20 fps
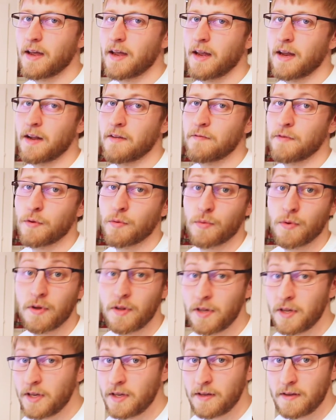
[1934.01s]
And if you
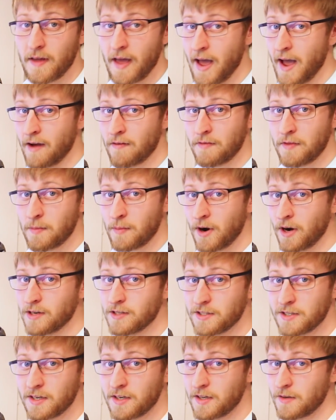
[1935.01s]
really have the
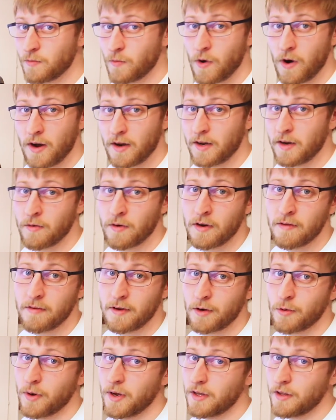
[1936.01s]
margin and want to get rid of
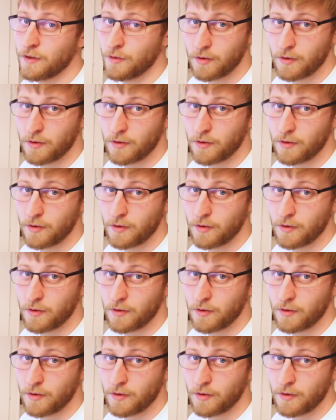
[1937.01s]
it quick,